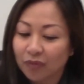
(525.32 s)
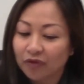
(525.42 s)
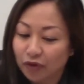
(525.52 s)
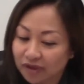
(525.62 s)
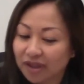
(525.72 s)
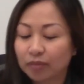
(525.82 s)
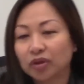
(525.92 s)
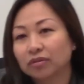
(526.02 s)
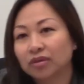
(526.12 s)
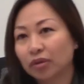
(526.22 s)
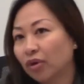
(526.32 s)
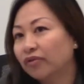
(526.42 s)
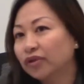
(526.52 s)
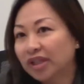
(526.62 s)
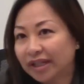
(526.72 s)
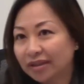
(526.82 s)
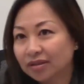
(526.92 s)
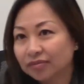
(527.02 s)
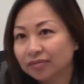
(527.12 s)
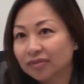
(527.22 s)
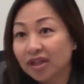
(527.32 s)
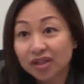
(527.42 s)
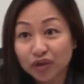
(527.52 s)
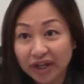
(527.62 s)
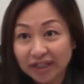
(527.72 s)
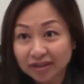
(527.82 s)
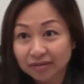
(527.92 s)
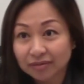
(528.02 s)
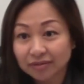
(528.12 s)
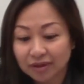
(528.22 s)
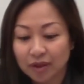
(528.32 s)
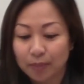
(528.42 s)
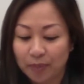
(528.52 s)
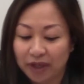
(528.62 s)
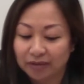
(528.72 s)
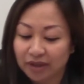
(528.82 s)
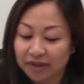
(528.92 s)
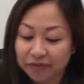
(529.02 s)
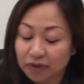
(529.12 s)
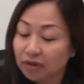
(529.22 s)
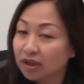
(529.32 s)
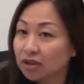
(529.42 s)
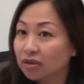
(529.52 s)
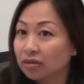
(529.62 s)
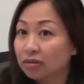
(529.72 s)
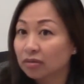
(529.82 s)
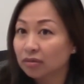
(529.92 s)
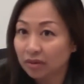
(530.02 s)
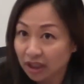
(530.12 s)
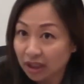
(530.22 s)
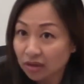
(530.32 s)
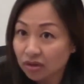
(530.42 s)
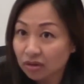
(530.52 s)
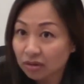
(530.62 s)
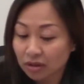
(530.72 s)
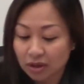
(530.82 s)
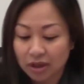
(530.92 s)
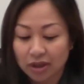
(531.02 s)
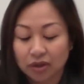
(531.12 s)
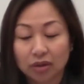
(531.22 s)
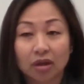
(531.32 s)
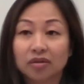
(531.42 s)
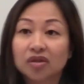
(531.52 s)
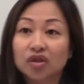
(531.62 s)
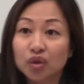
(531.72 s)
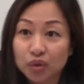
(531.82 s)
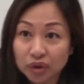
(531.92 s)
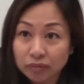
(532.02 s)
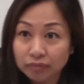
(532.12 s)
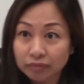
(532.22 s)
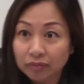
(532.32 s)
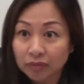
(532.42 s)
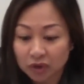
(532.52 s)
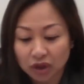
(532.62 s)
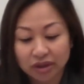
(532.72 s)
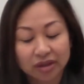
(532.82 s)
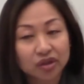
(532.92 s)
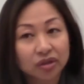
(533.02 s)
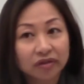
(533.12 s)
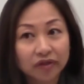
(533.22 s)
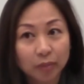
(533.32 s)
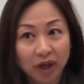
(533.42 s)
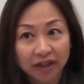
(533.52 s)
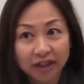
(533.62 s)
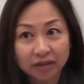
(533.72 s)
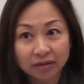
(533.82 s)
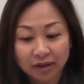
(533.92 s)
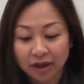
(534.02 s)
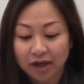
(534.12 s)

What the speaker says: for example, a raw food diet is great, but you have to look into your age, your constitution, the condition of your body,